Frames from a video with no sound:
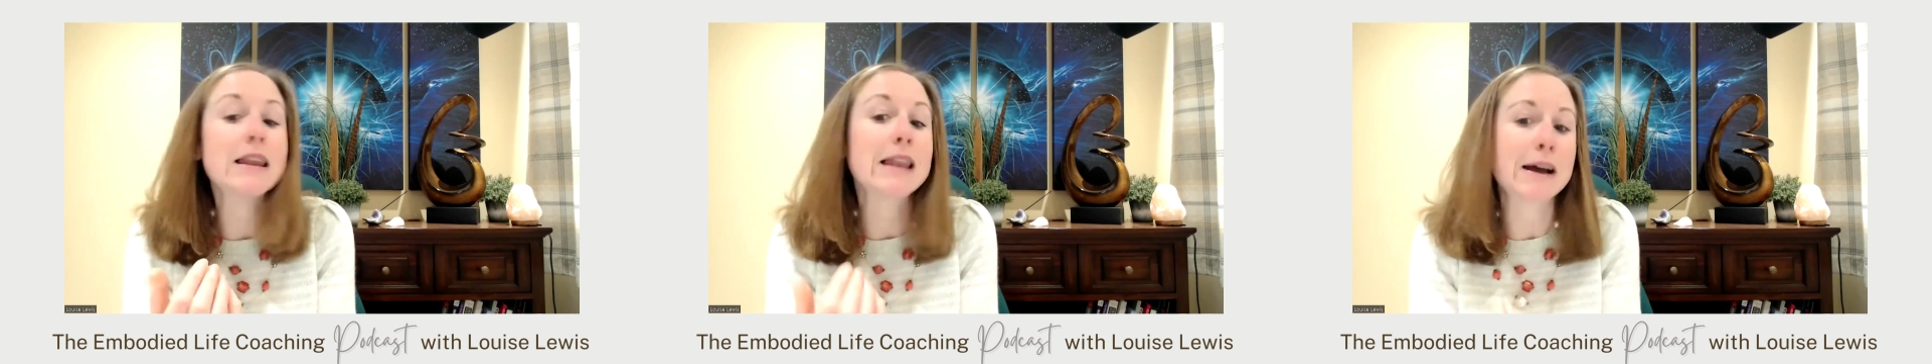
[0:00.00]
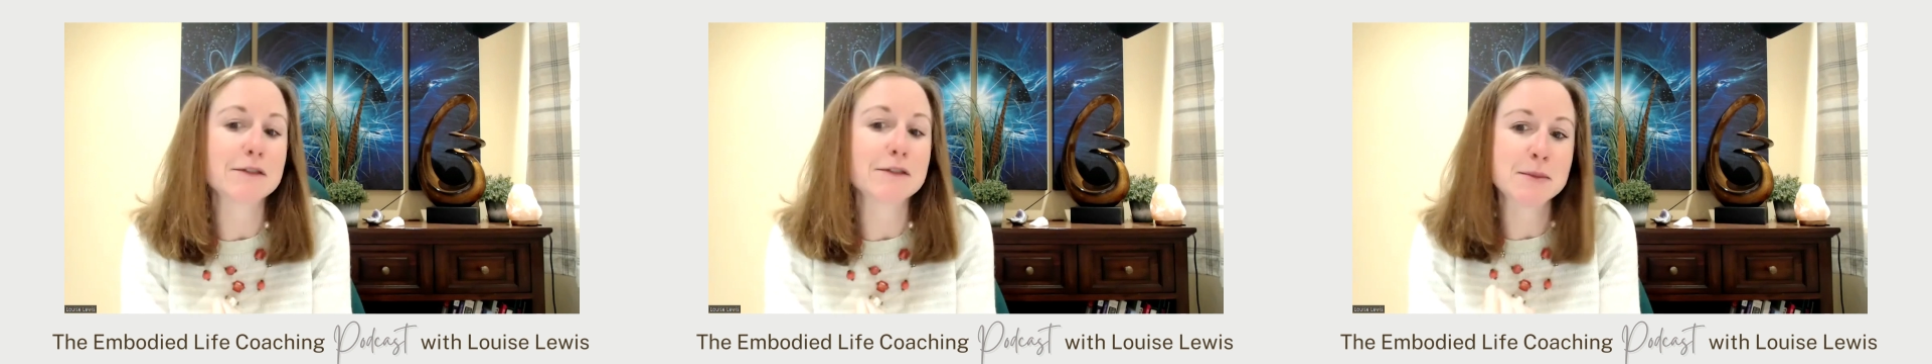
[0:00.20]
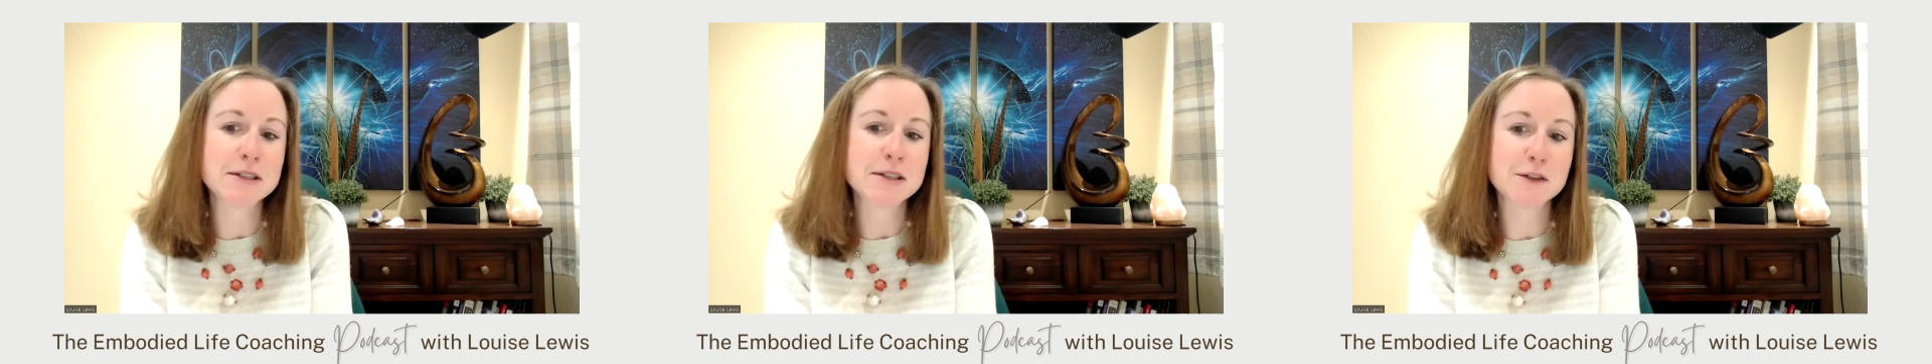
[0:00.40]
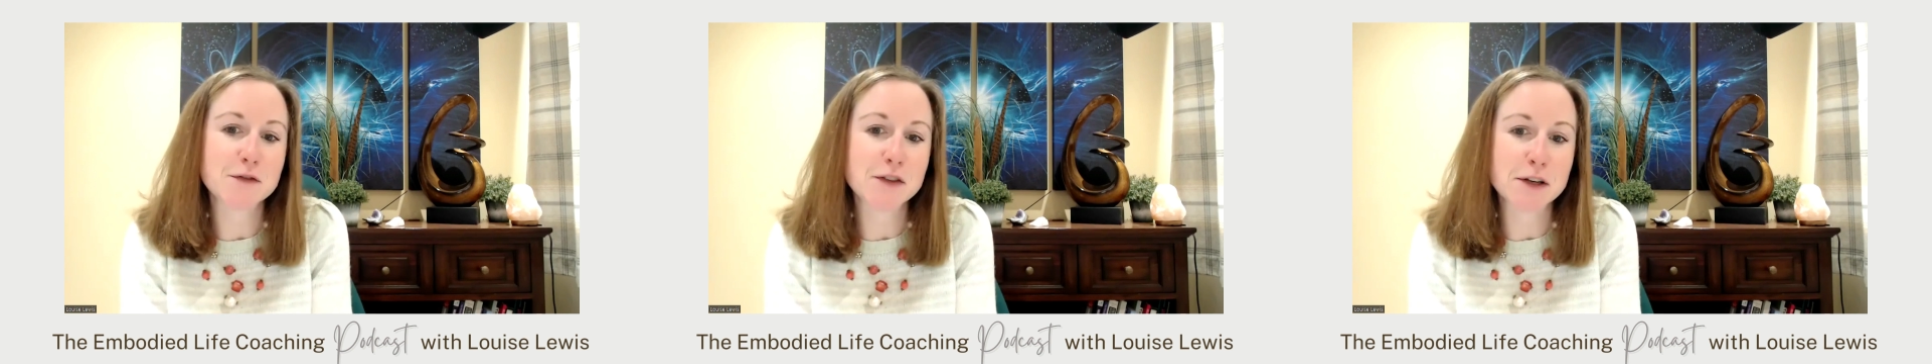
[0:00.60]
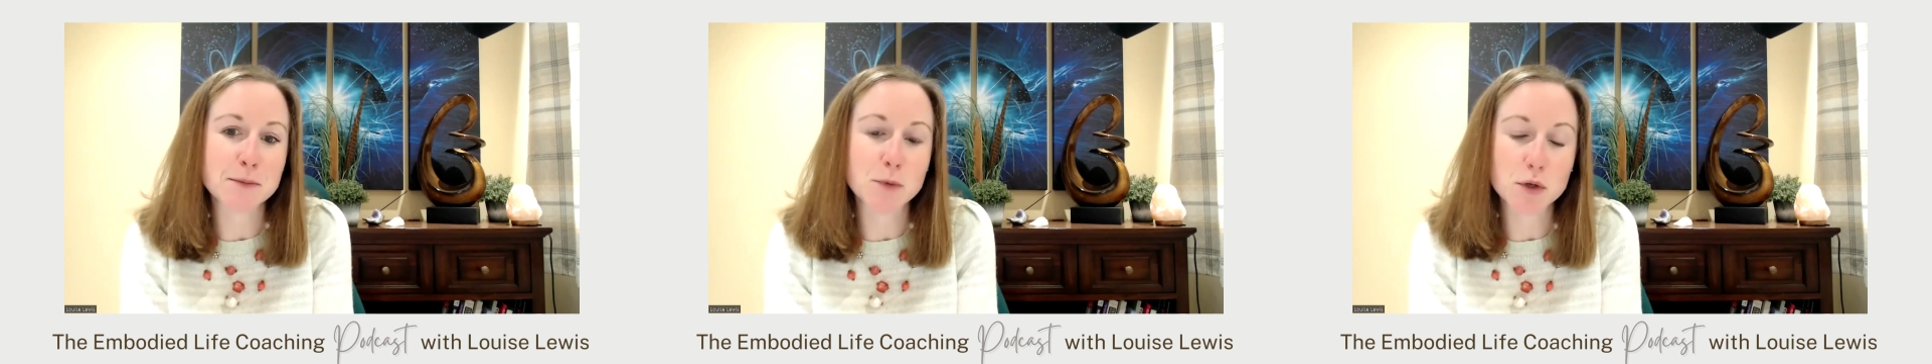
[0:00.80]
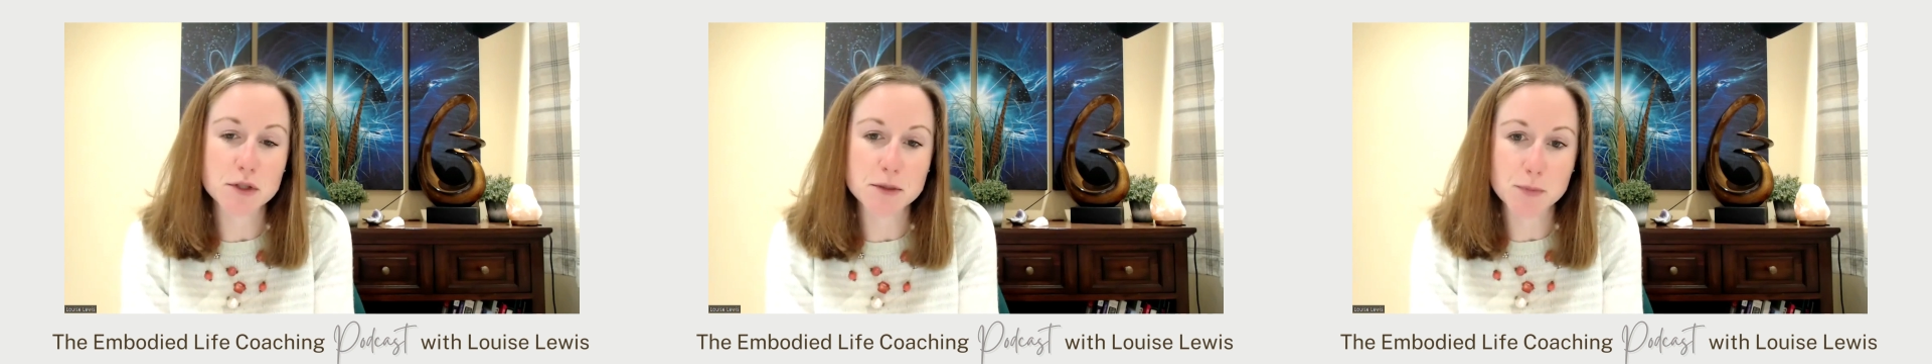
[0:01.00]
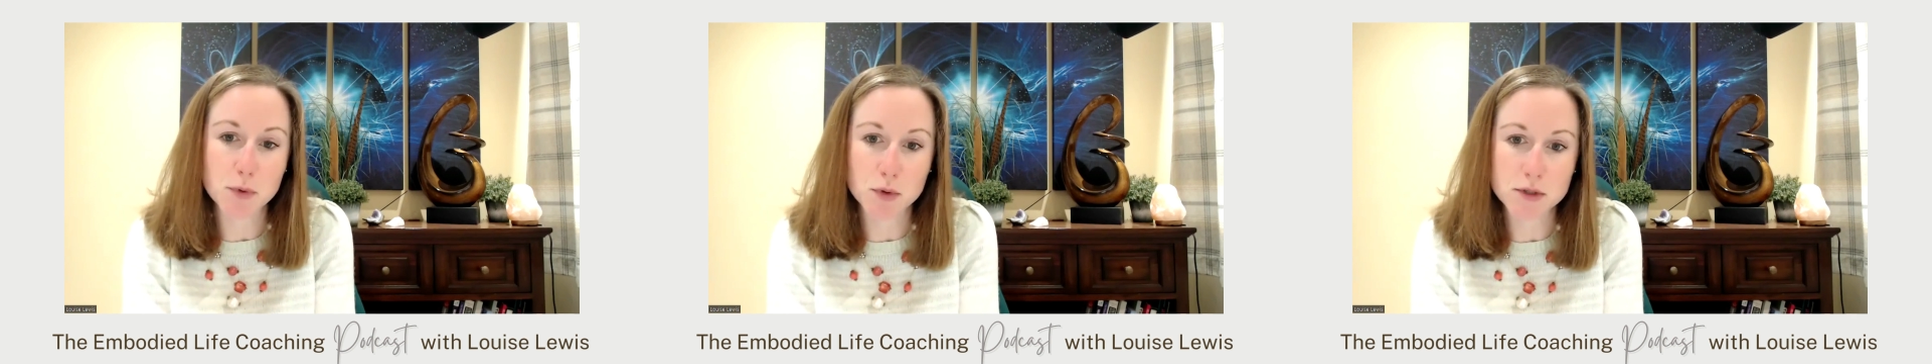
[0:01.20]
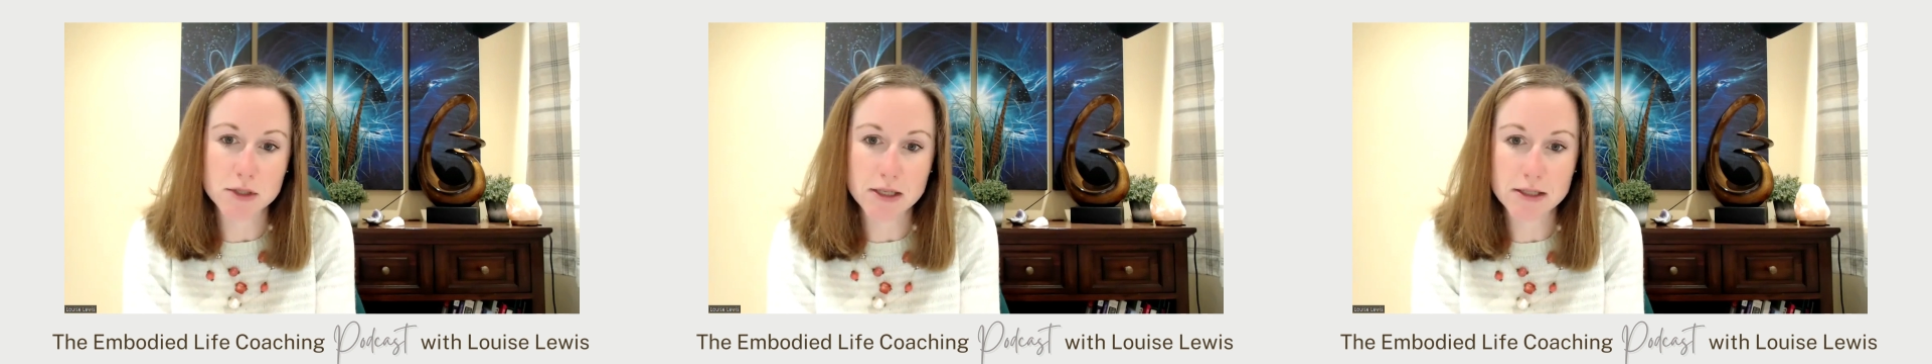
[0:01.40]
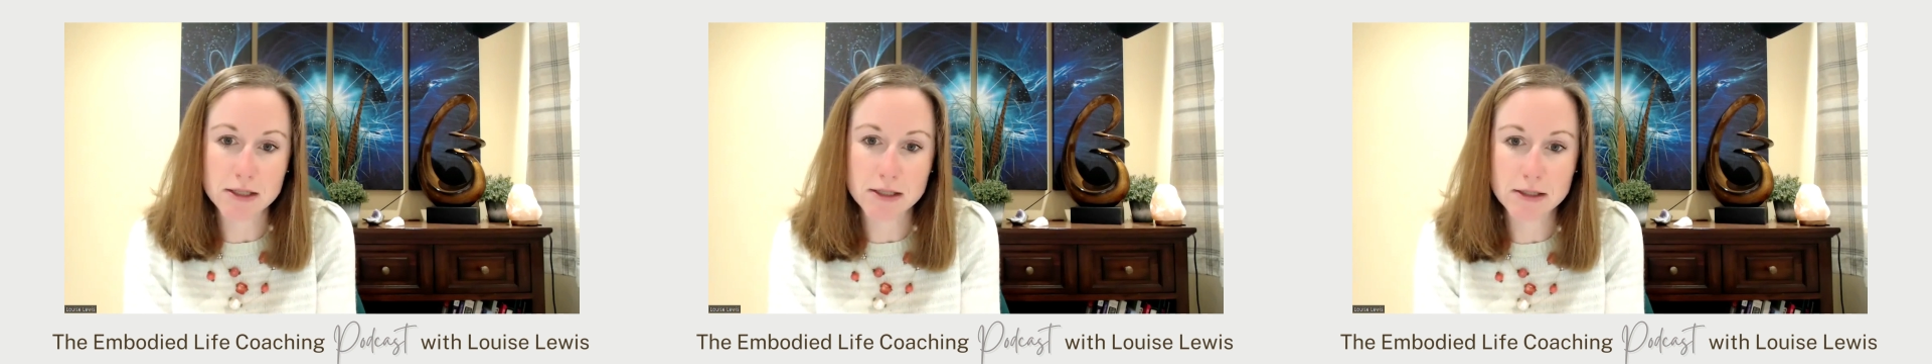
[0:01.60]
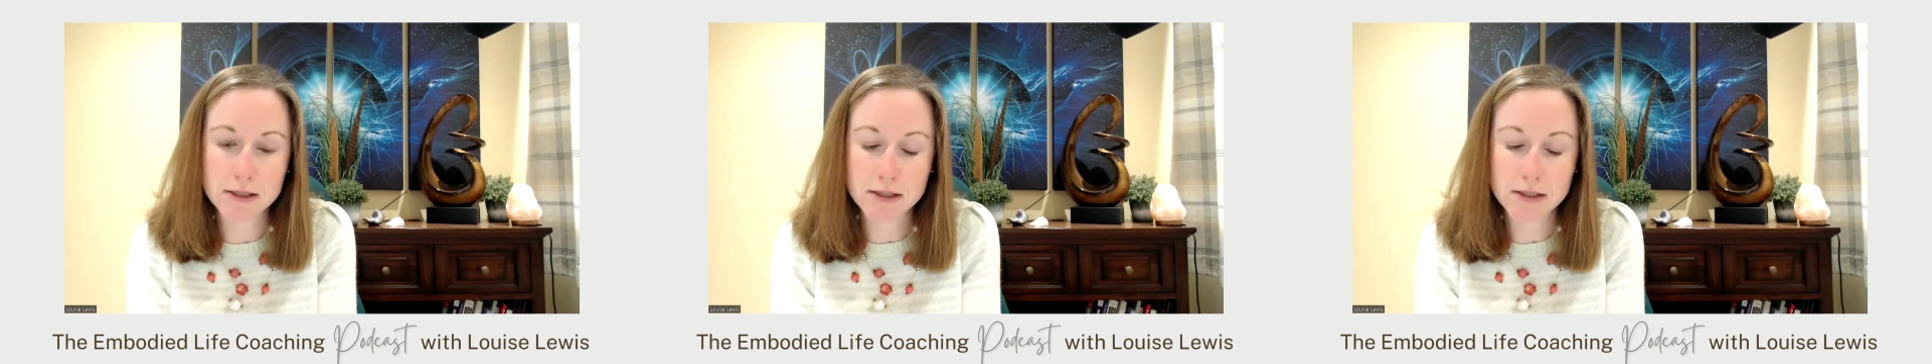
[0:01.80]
allows me to feel more supported.